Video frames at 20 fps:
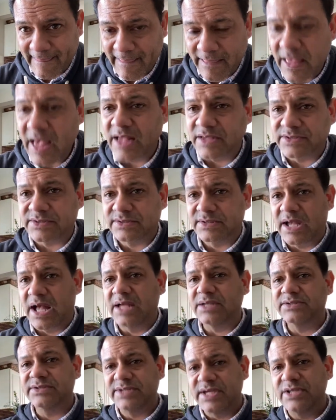Yes,
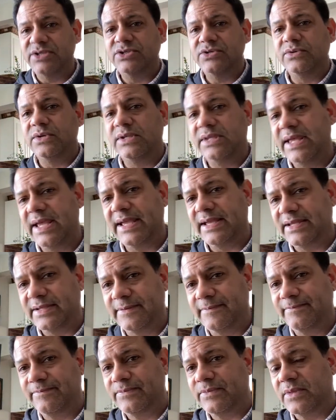I'll send you a link
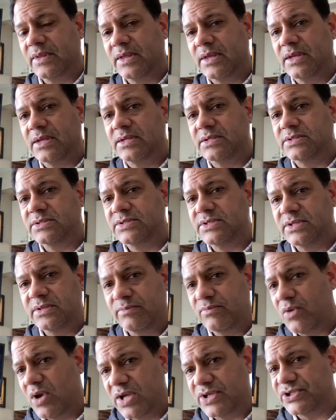to the
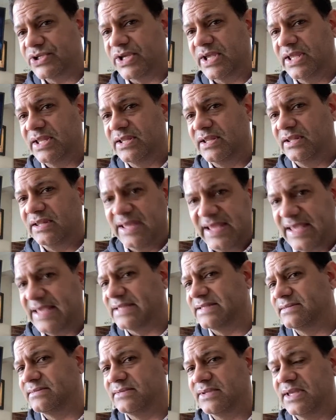brush. The link
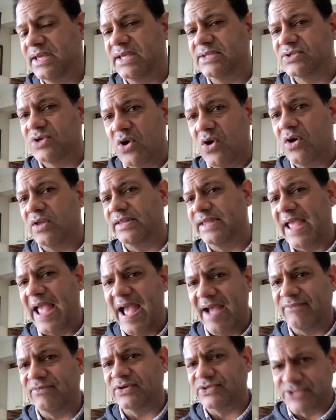is, is called the
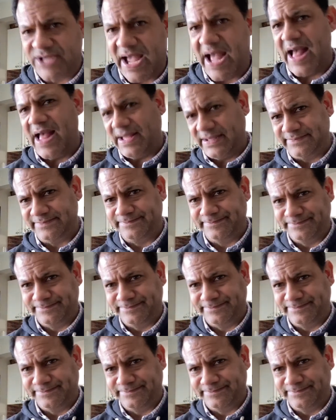average guy.